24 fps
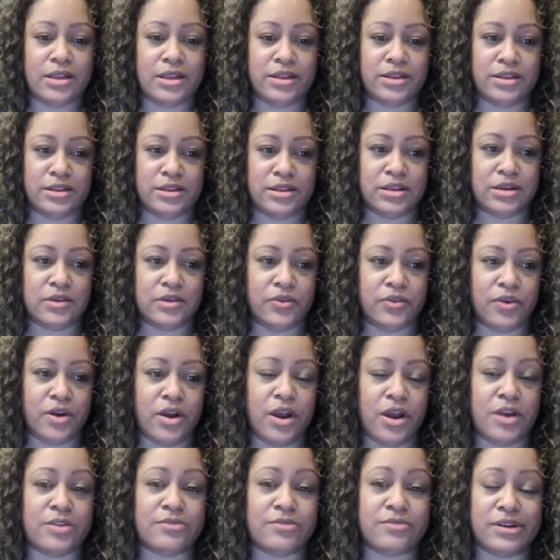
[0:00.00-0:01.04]
Look for
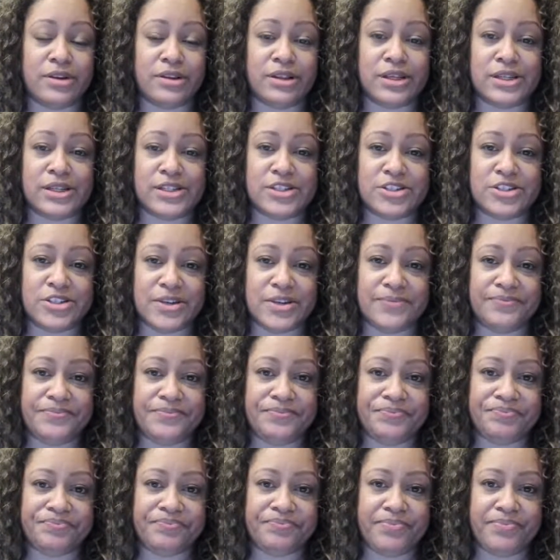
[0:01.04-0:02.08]
Unreal Engine.
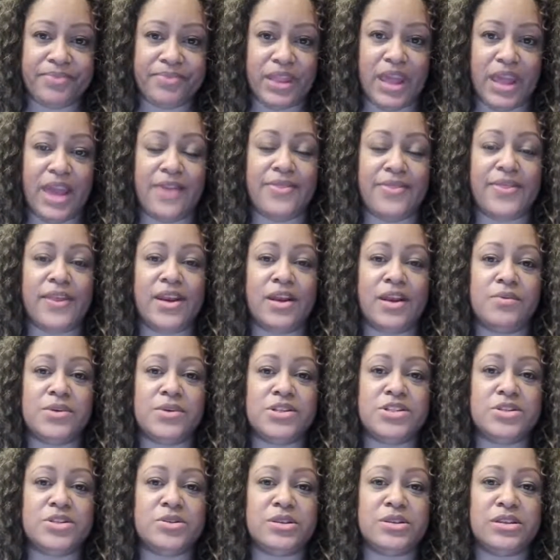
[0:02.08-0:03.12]
And then I
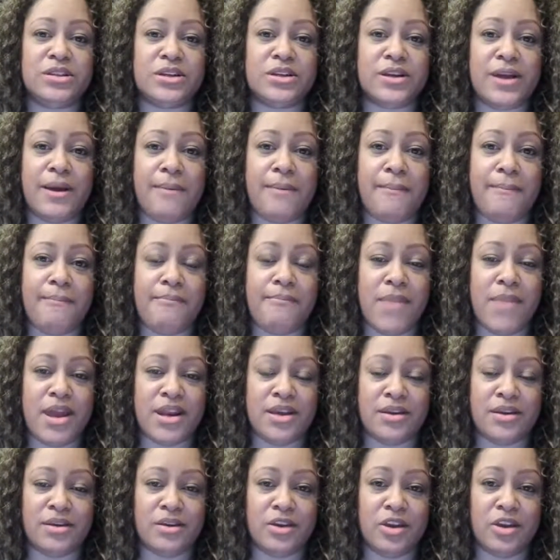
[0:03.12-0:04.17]
want you to look up
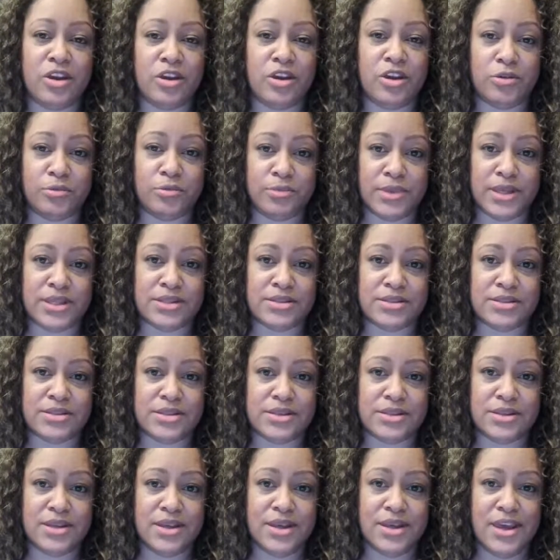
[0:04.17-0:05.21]
metahumans.